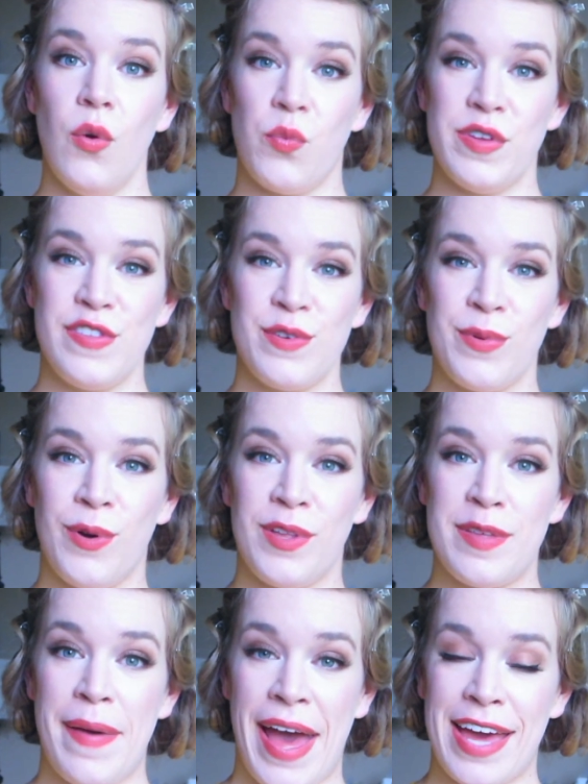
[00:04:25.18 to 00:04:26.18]
Once the roll
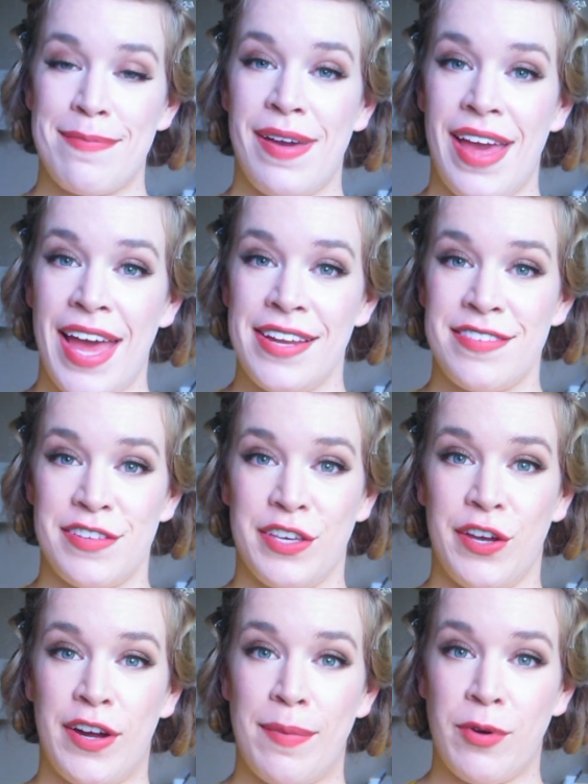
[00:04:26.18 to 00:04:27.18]
on the back of my head is
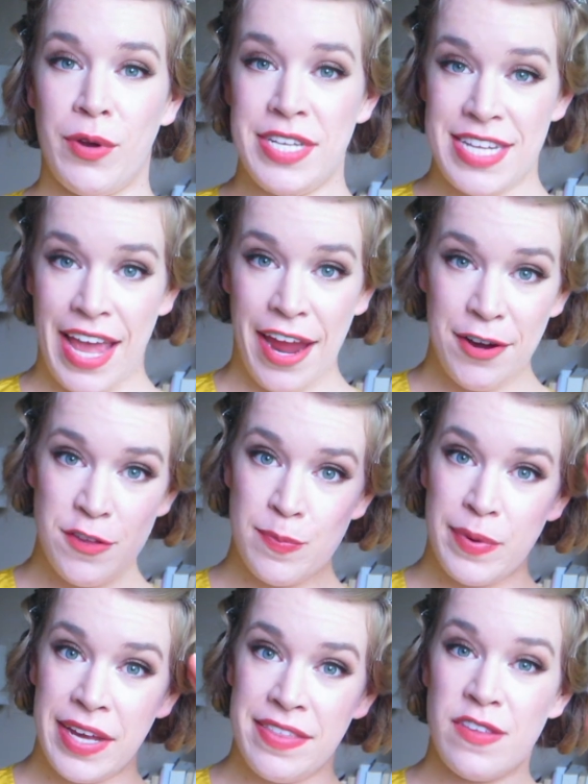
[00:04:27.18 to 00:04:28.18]
secure, I'm going to
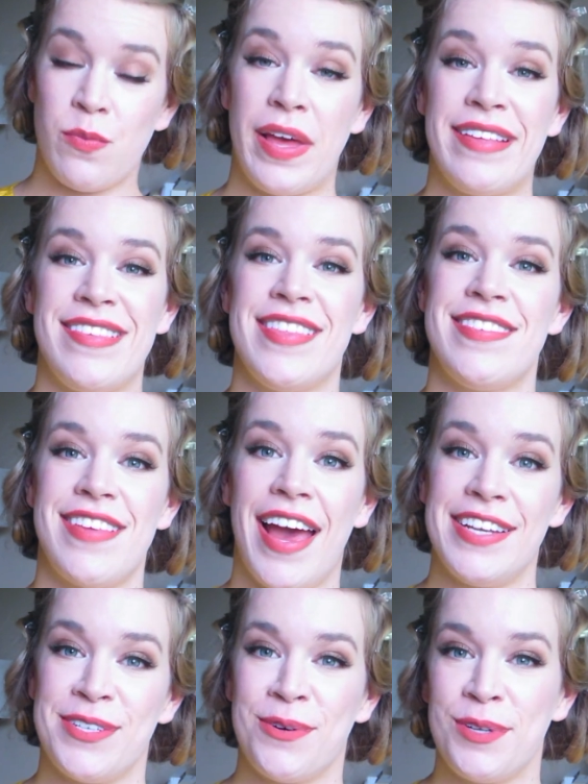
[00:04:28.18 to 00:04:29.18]
hairspray these waves on the
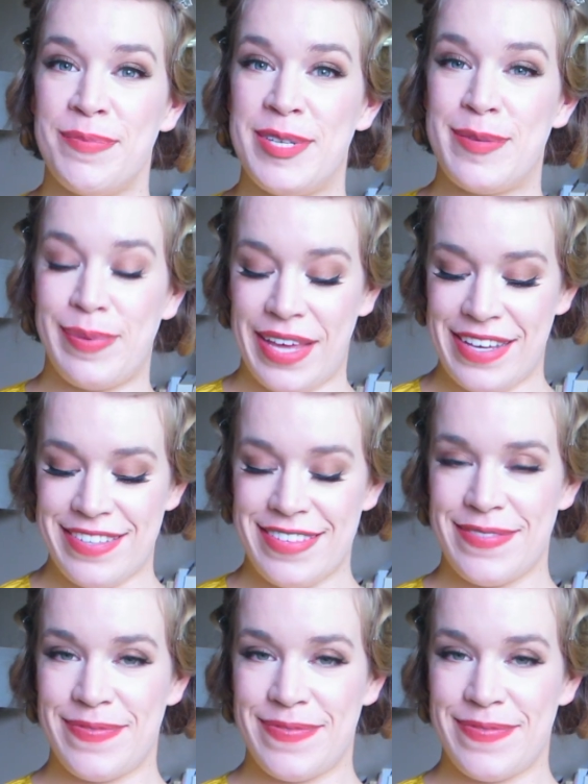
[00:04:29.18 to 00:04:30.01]
side to hold them into place.